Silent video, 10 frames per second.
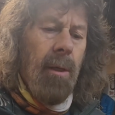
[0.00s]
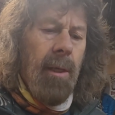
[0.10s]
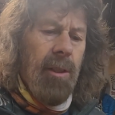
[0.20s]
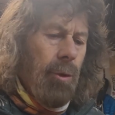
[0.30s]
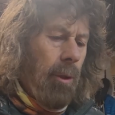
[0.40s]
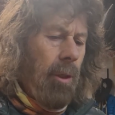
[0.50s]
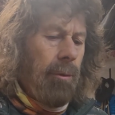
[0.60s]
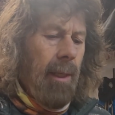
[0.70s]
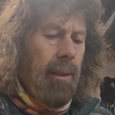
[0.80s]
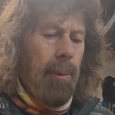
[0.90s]
It's sort of
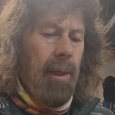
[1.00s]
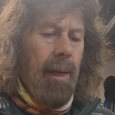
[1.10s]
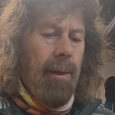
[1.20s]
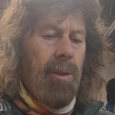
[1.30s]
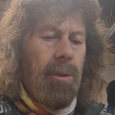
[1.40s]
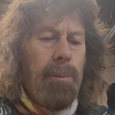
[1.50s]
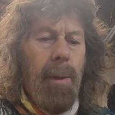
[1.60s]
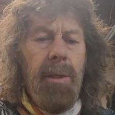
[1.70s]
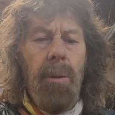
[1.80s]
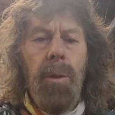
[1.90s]
gone down a bit now. It's not as
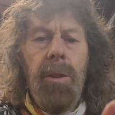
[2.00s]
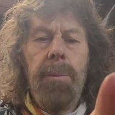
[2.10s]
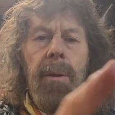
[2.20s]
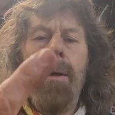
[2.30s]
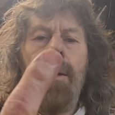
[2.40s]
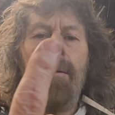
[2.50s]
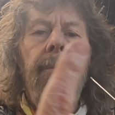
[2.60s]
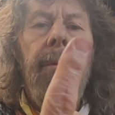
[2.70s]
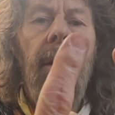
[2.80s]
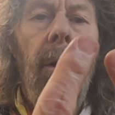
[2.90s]
bad as it was, but
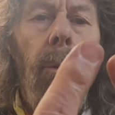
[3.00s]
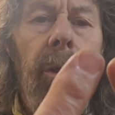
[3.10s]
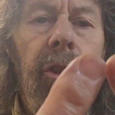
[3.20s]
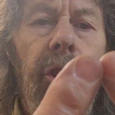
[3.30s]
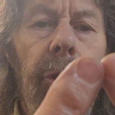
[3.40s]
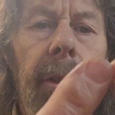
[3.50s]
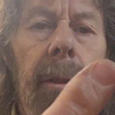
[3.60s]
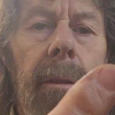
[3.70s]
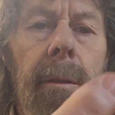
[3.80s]
I've got one joint.